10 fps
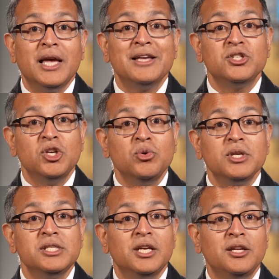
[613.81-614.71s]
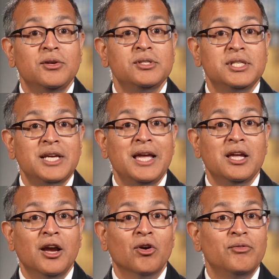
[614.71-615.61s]
as you continue to take
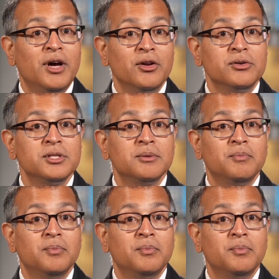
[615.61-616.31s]
care of others.